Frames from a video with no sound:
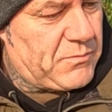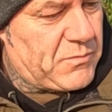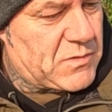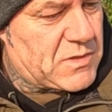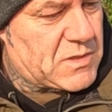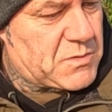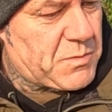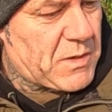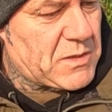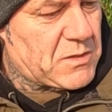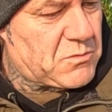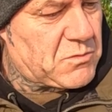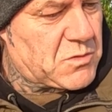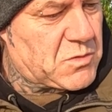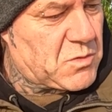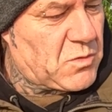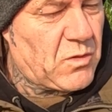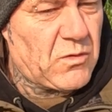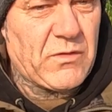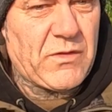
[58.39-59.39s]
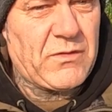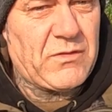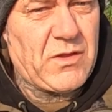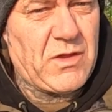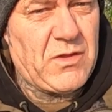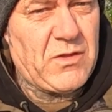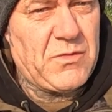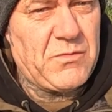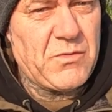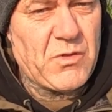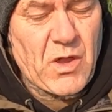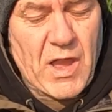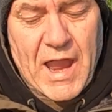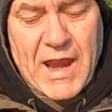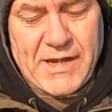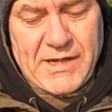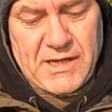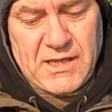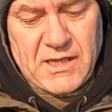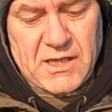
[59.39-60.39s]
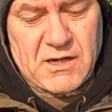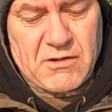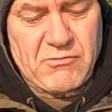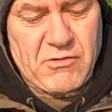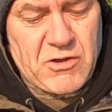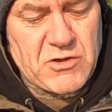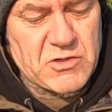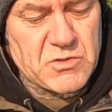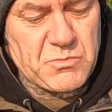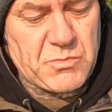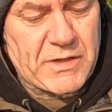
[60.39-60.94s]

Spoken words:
special sort of not anti-corrosion,